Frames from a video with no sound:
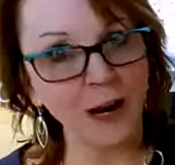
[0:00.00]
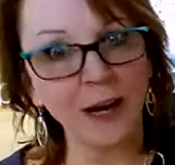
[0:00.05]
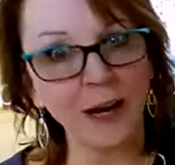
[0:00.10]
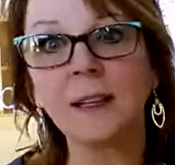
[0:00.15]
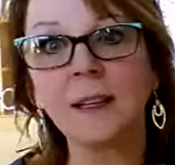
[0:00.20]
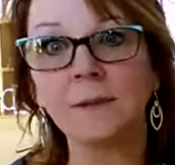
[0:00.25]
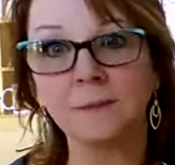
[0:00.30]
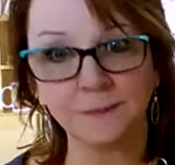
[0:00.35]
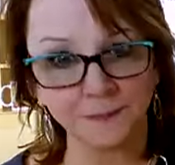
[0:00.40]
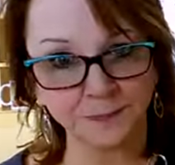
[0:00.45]

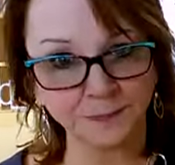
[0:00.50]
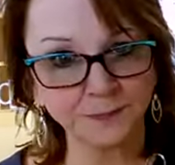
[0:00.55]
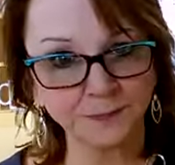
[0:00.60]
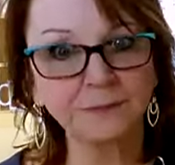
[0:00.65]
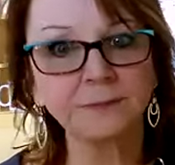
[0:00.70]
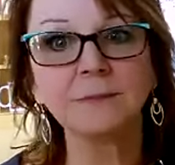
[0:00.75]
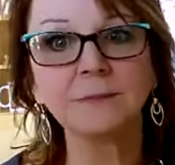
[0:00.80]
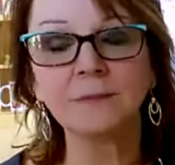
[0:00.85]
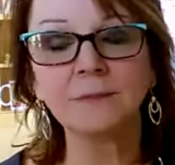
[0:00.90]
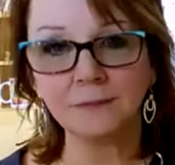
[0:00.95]
Right.
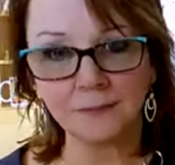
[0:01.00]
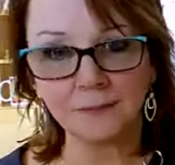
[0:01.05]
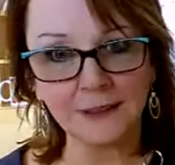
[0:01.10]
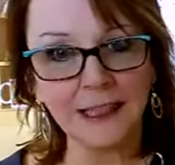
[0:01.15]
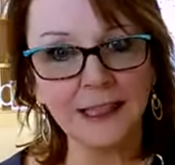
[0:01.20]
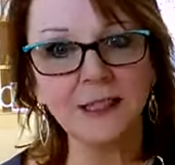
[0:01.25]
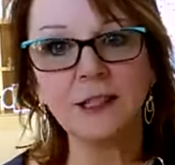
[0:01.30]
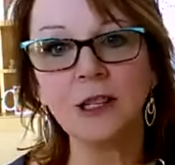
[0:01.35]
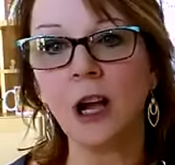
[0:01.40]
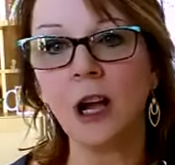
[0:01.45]

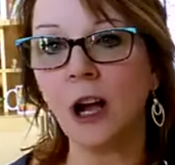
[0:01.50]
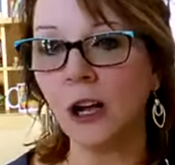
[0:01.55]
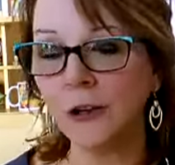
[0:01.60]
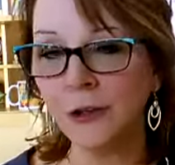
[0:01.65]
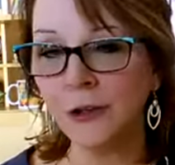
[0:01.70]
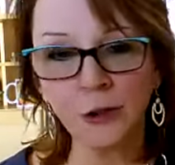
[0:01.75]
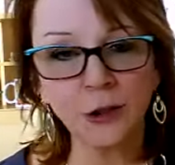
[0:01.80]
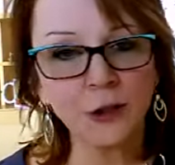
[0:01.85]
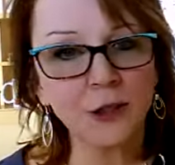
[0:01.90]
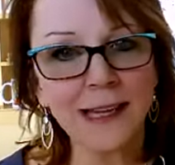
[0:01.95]
It's to
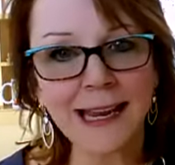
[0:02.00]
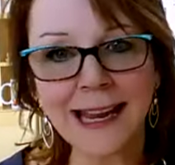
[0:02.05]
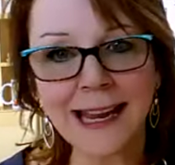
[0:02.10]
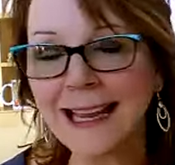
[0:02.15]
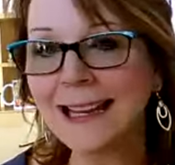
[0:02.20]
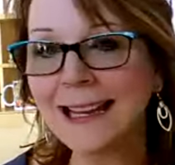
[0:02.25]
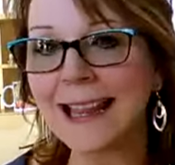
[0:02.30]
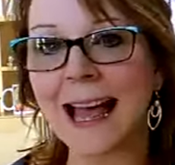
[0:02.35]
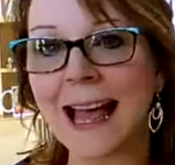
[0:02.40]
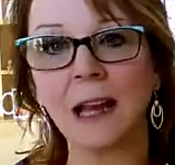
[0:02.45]

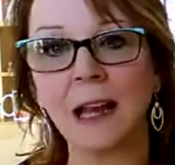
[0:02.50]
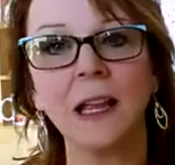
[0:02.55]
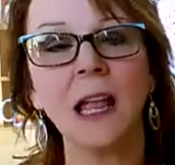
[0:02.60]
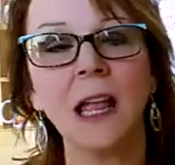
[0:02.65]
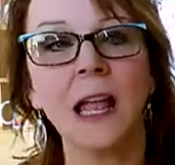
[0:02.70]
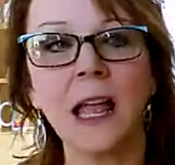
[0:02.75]
understand that